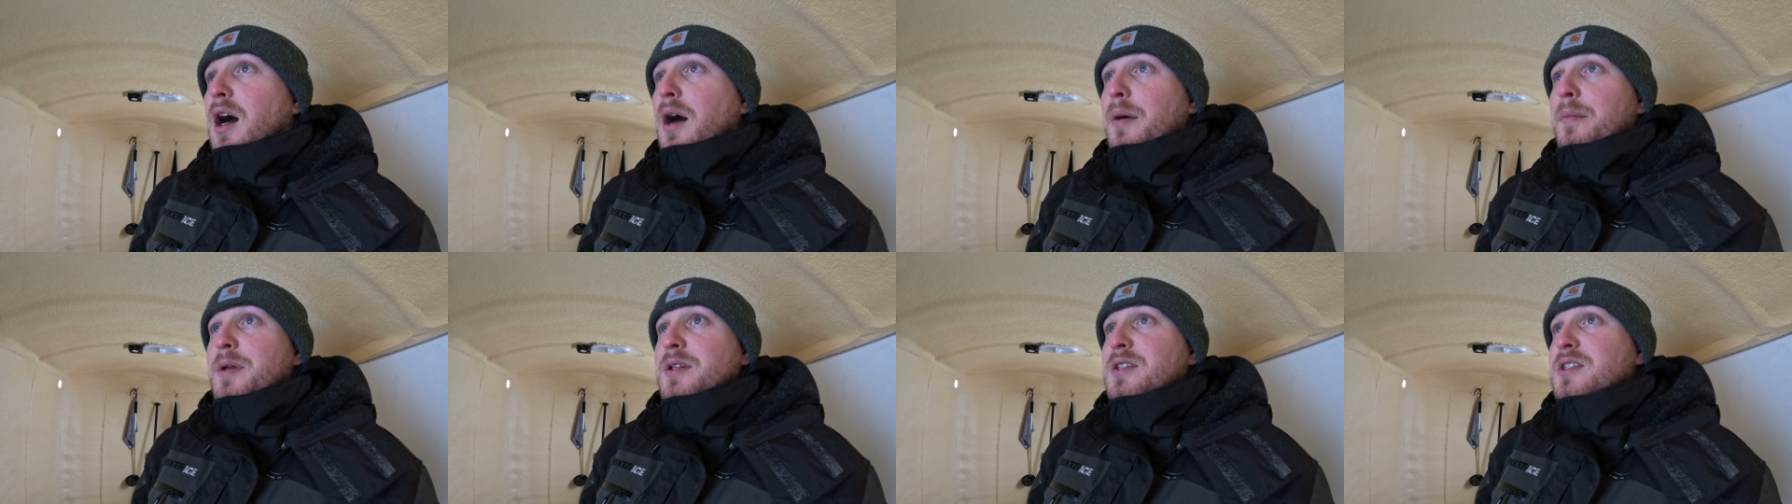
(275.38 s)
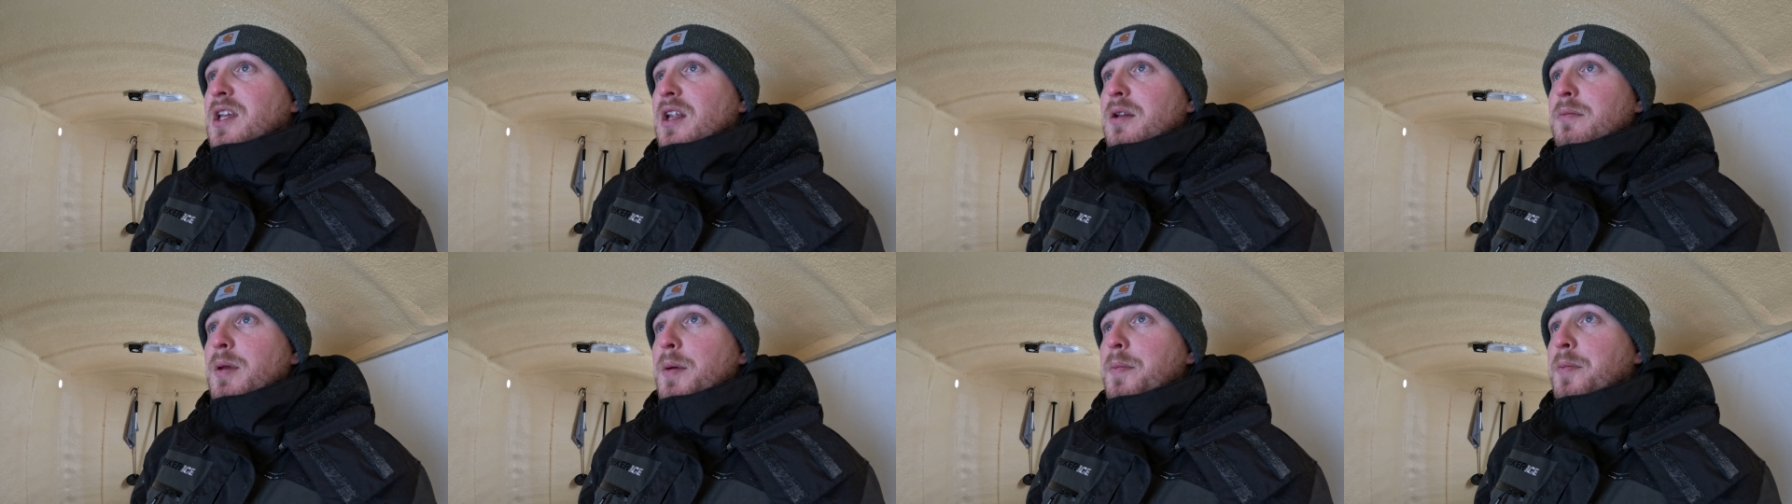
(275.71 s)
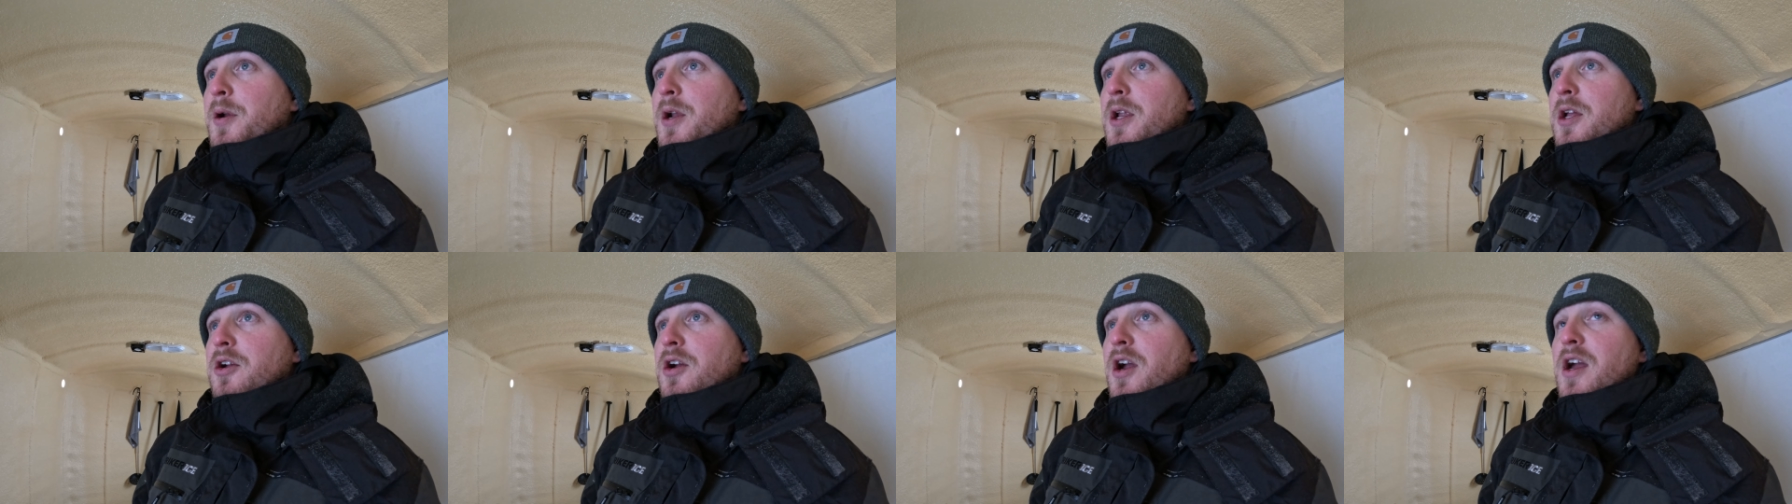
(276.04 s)
it's gonna be
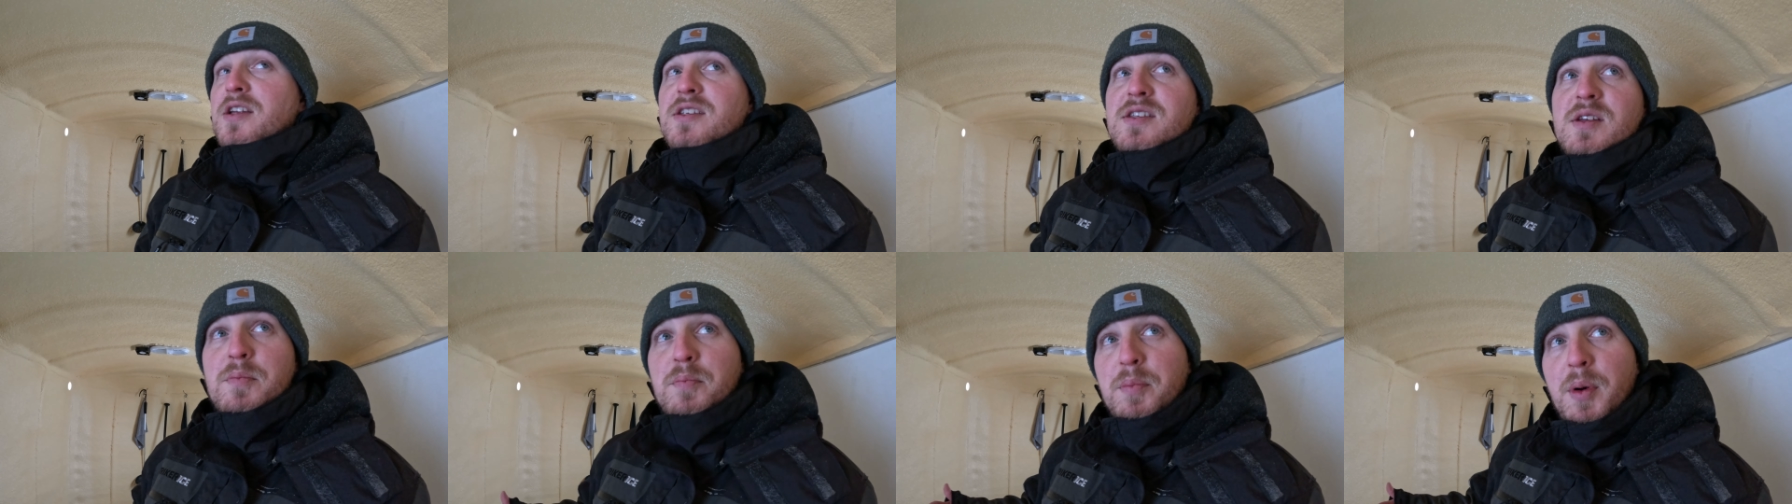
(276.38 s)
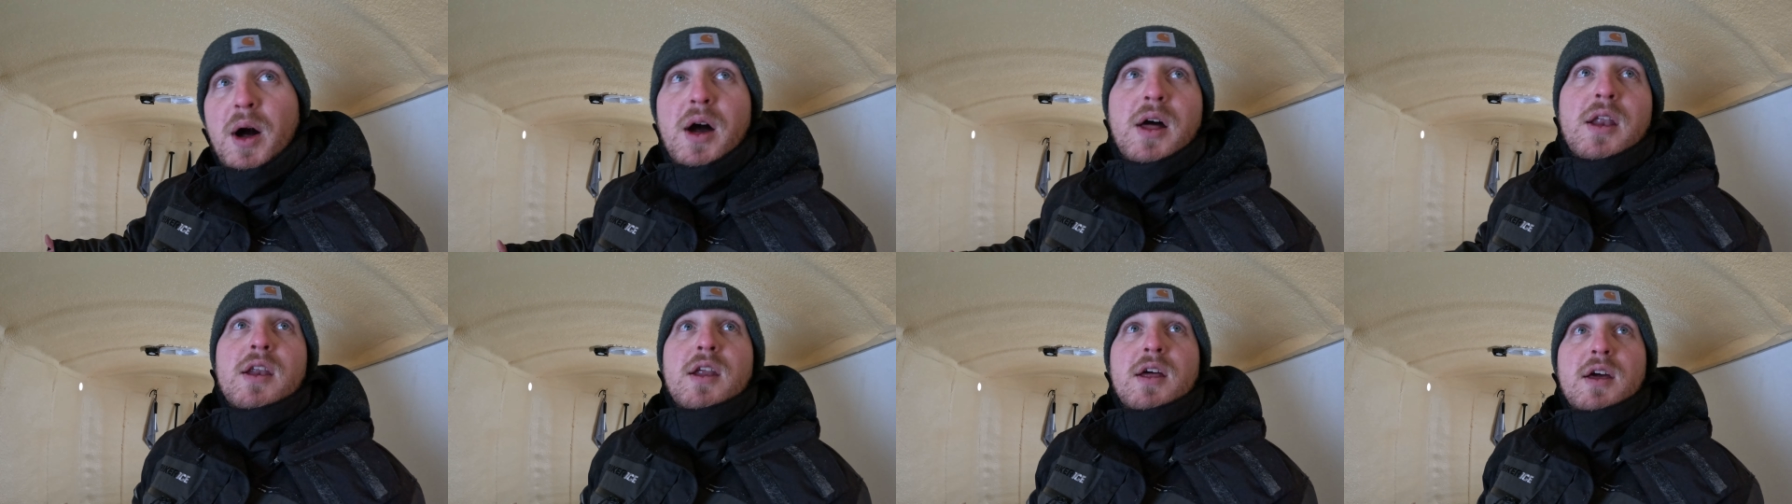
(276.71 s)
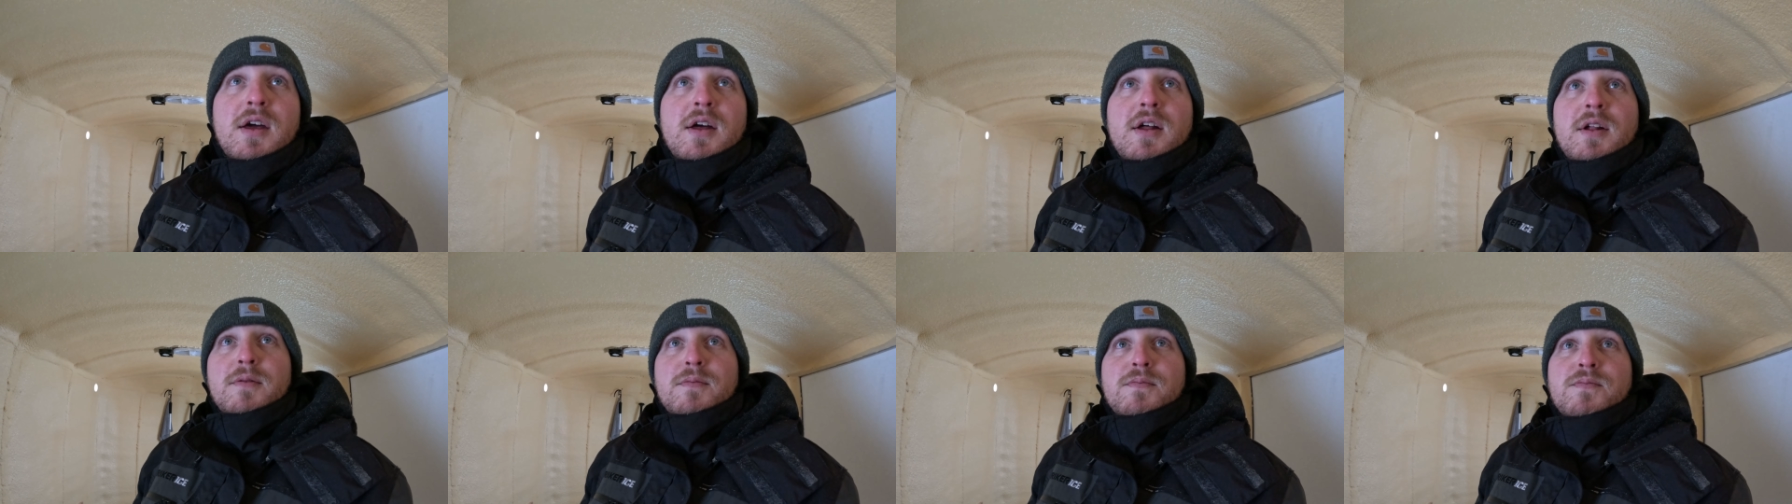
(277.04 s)
pretty crazy. But
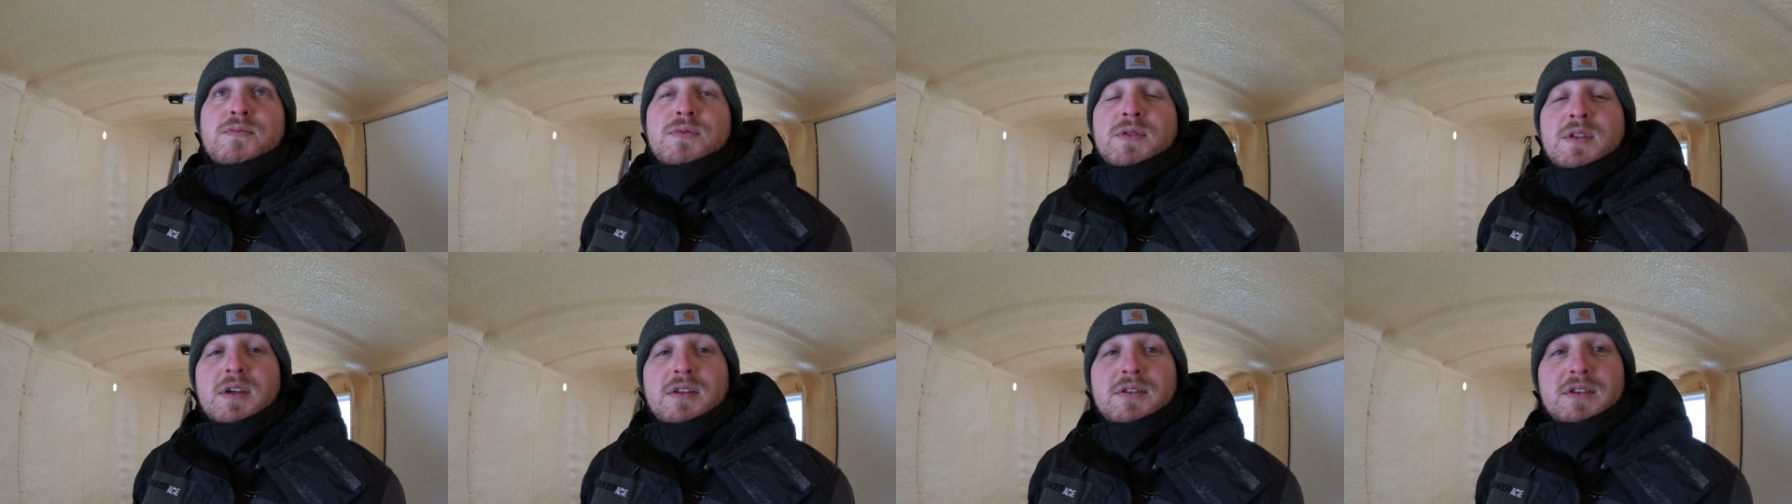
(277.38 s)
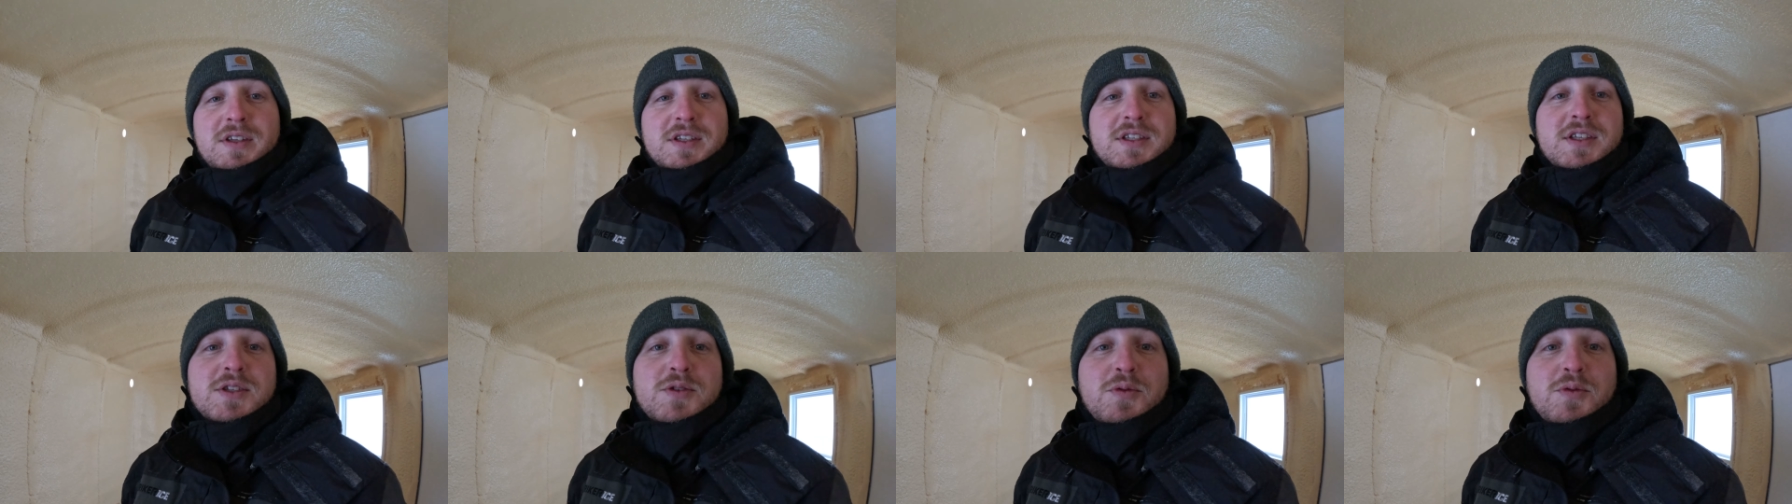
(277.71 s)
this